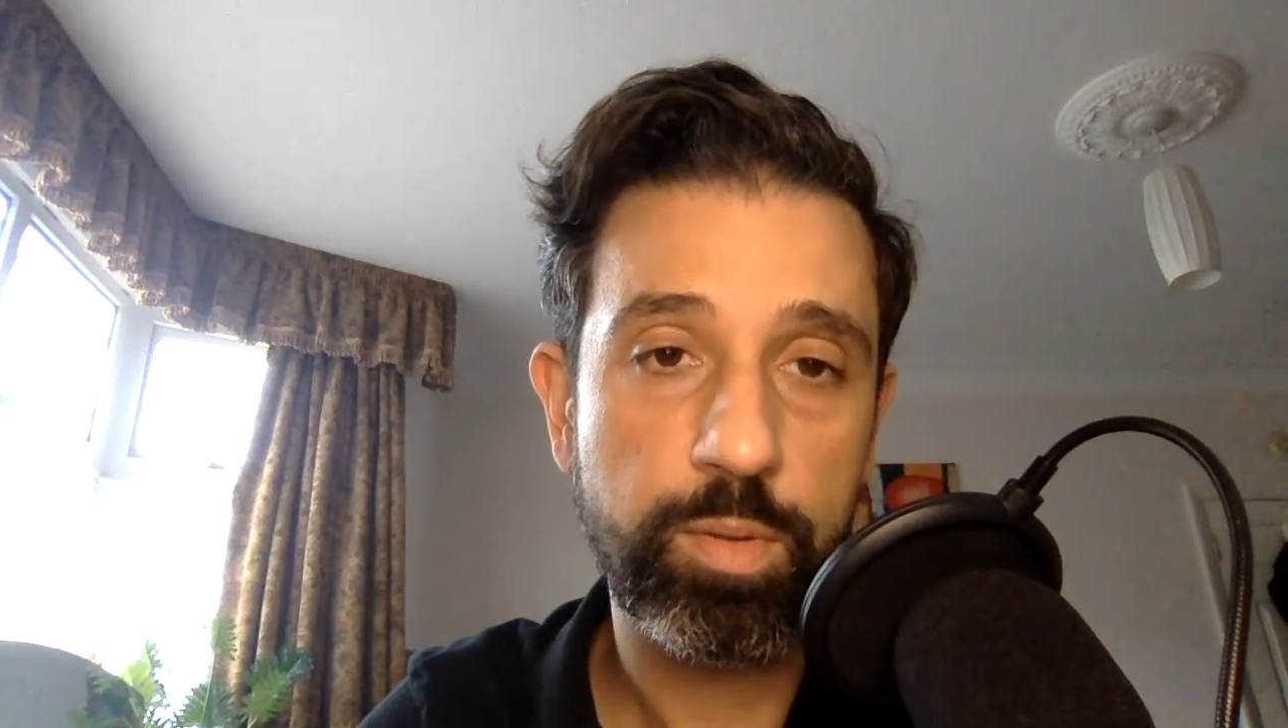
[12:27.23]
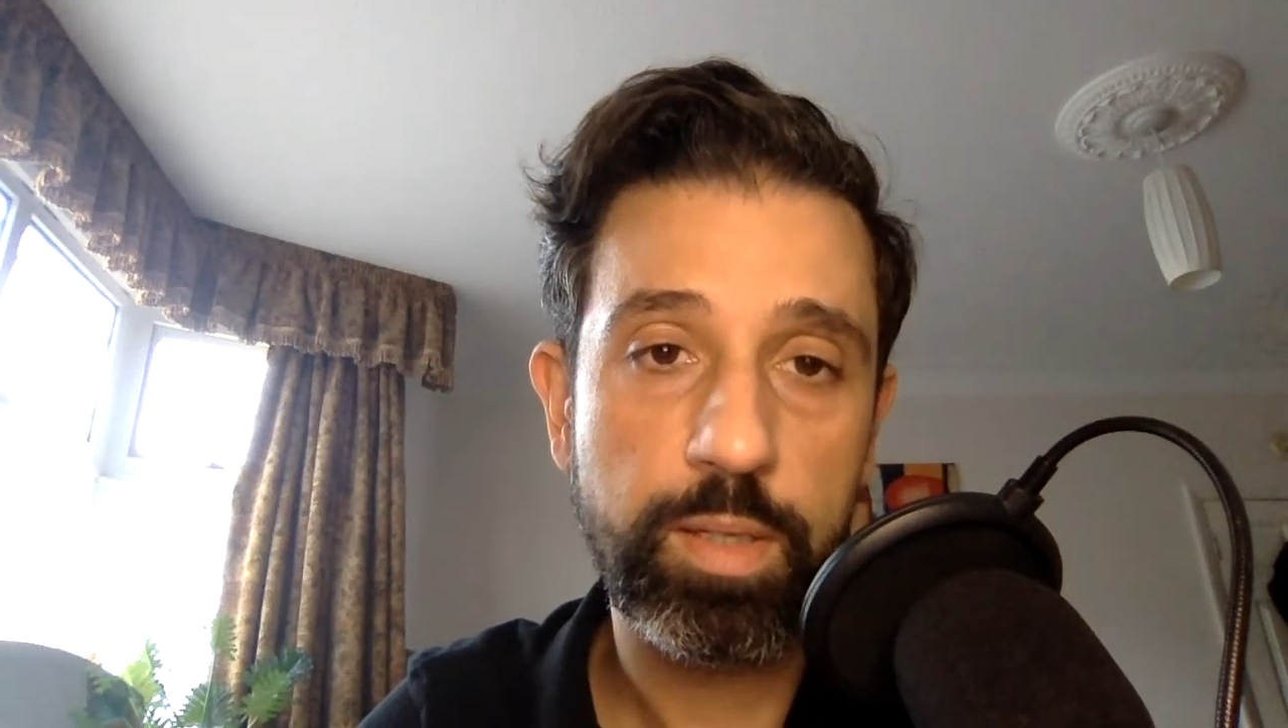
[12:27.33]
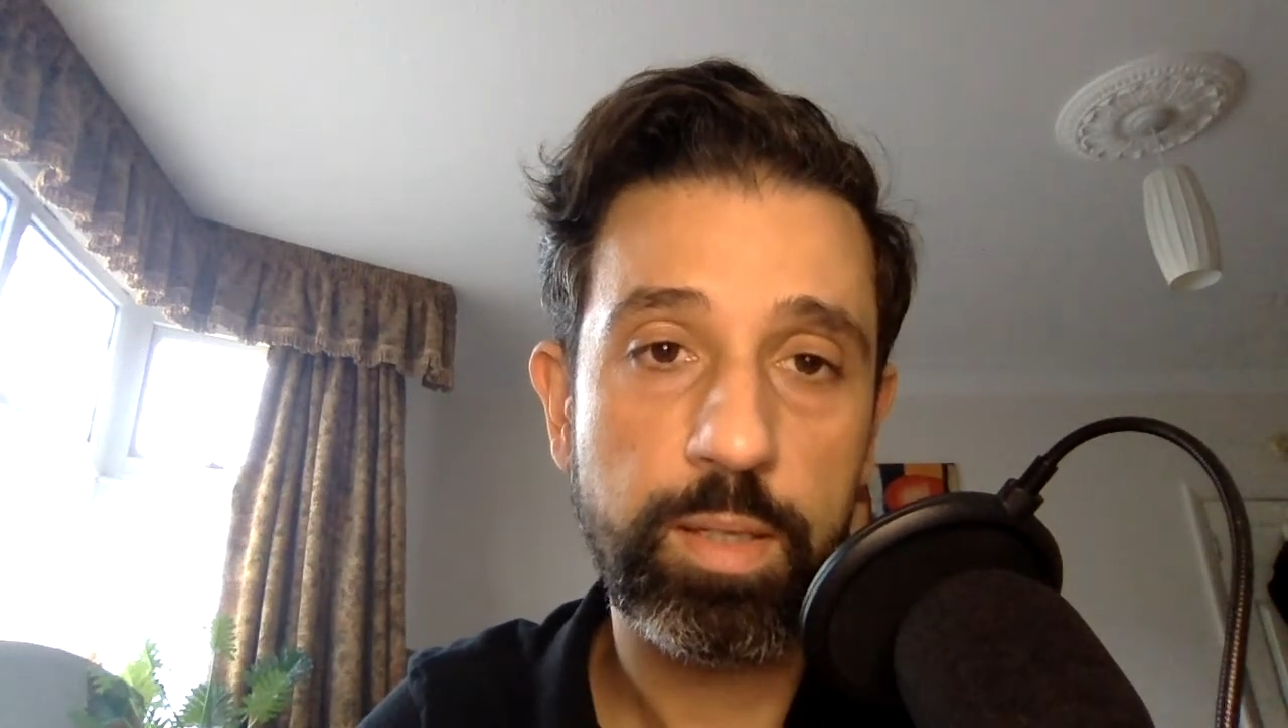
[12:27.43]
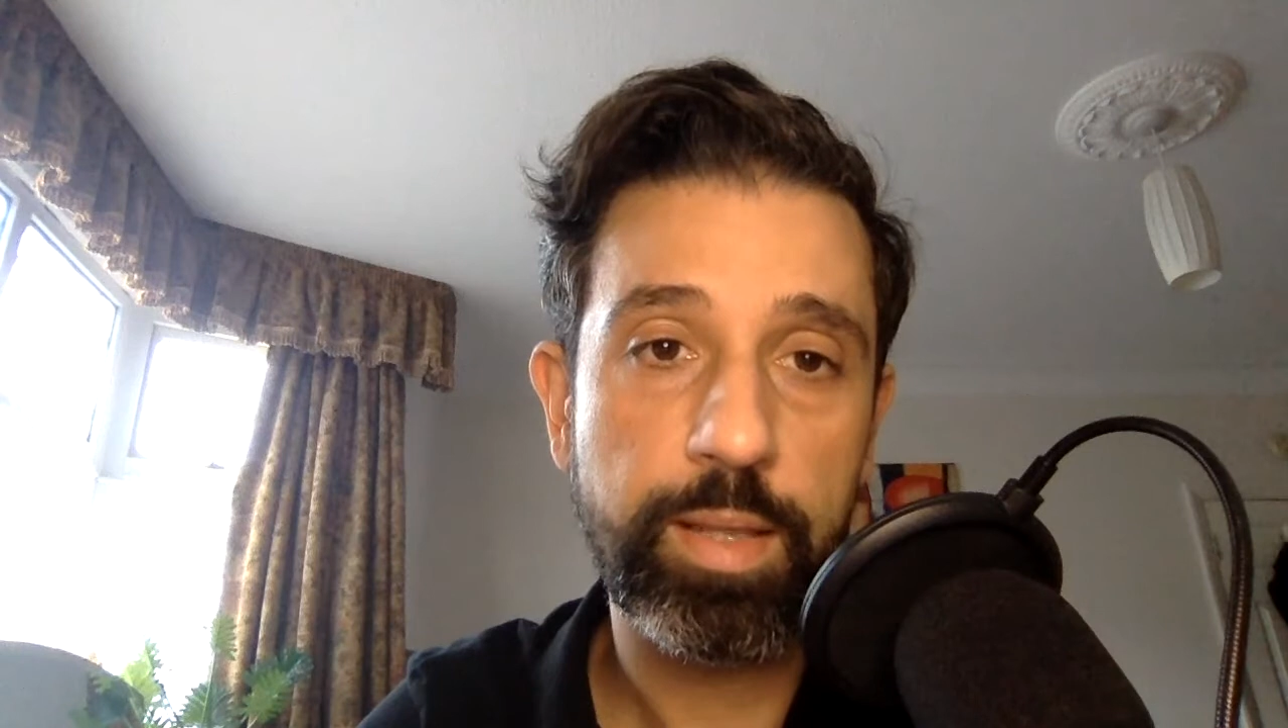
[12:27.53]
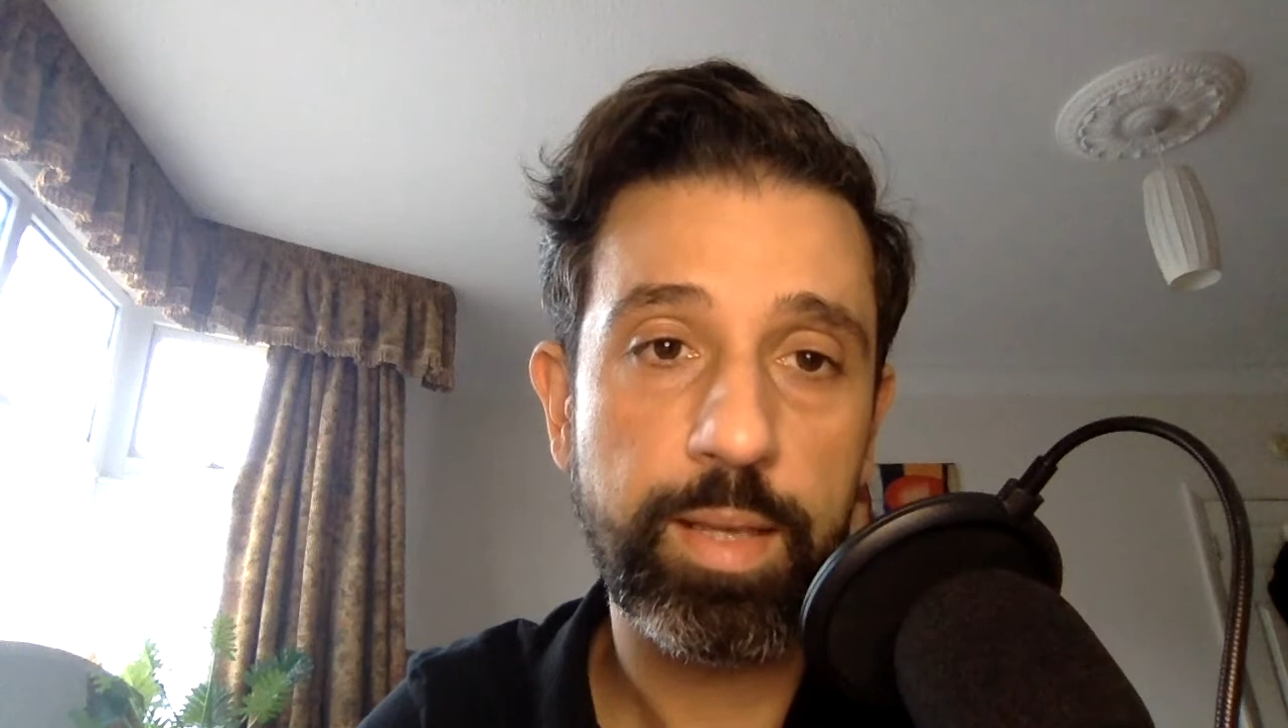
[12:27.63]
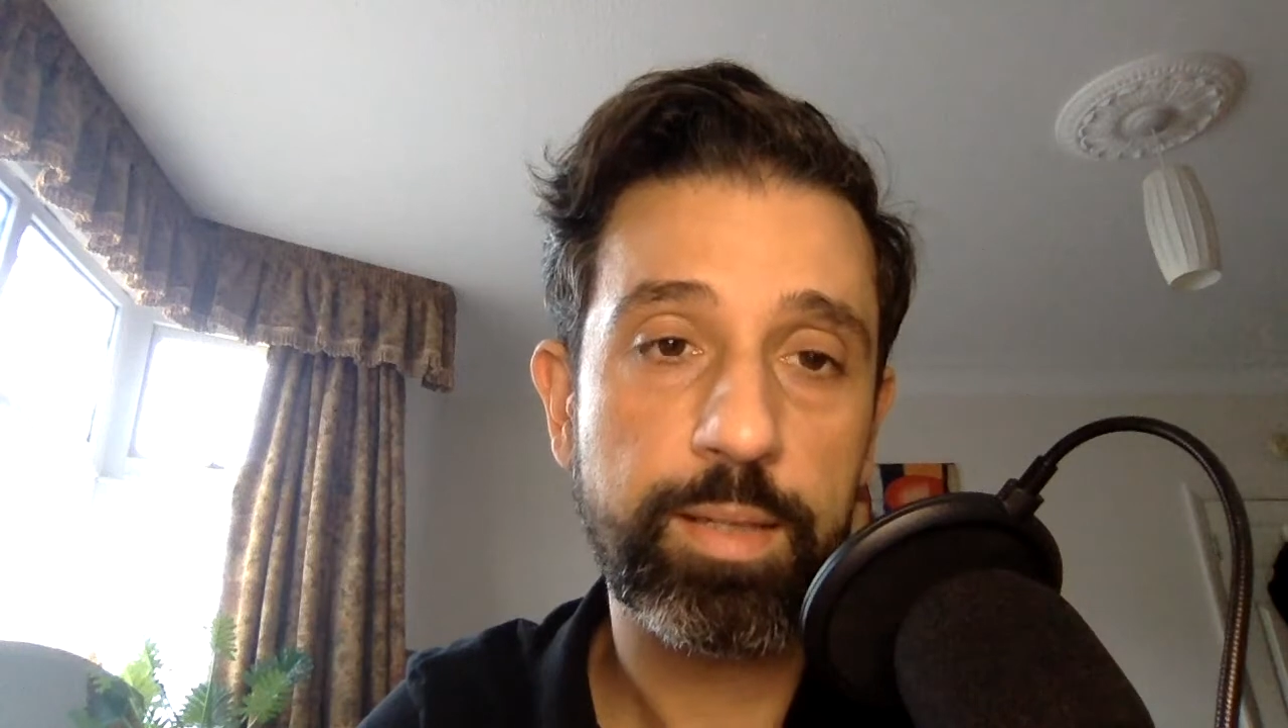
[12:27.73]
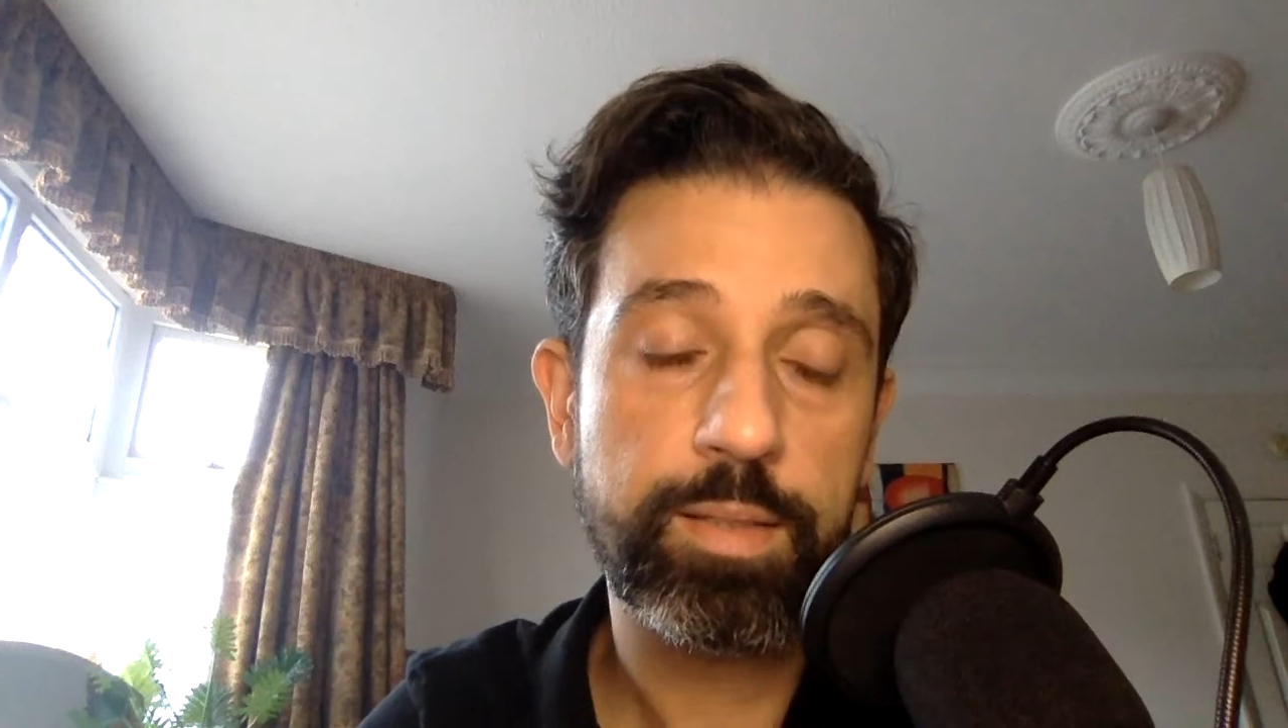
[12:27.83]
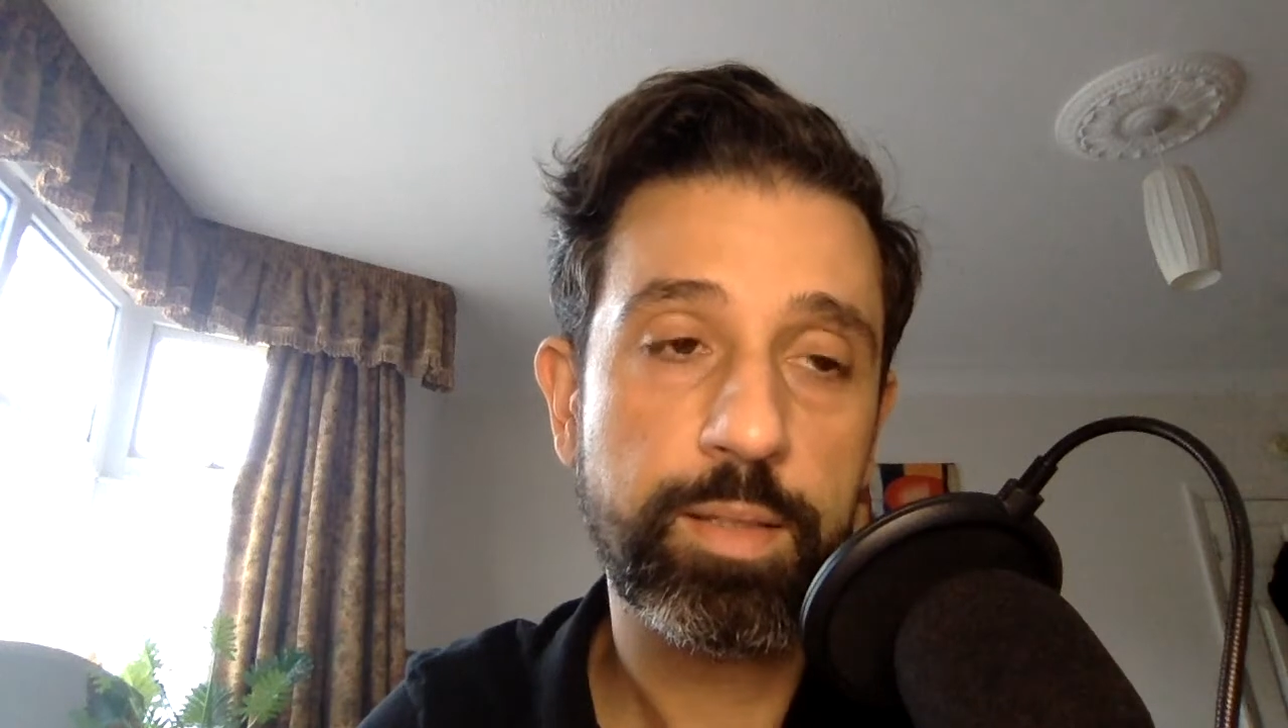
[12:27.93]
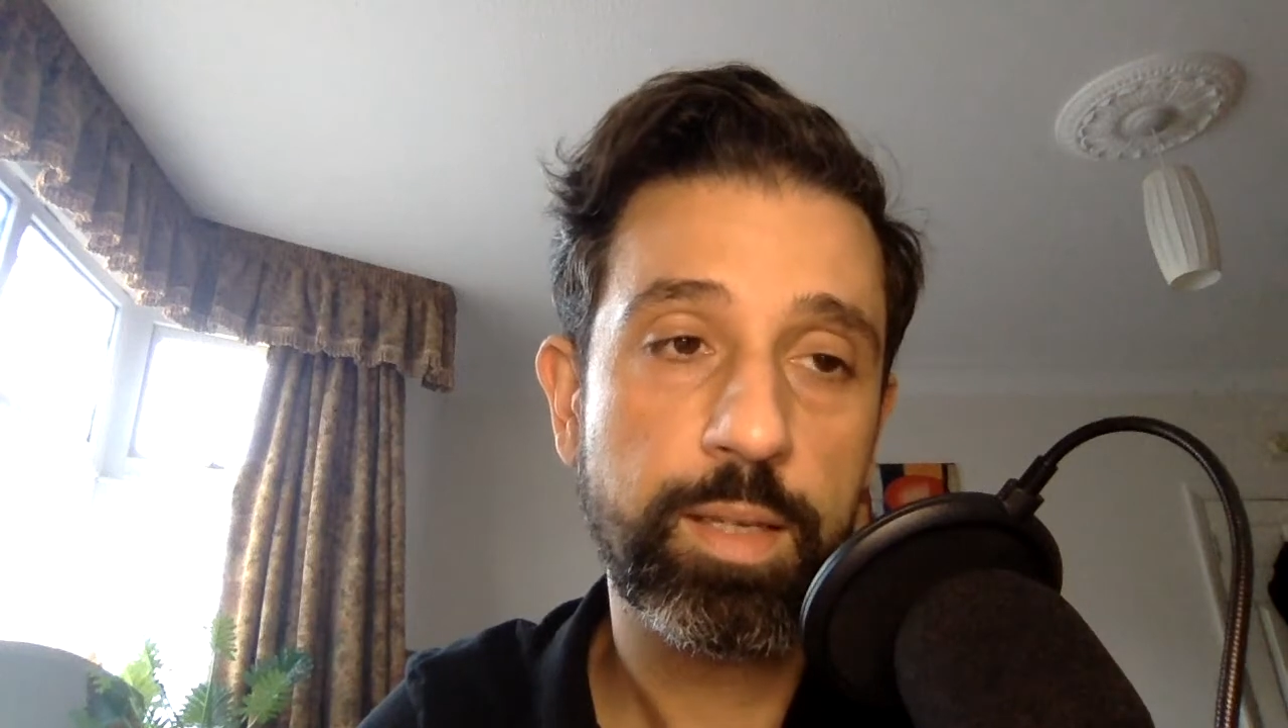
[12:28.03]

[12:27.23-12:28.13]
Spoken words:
there that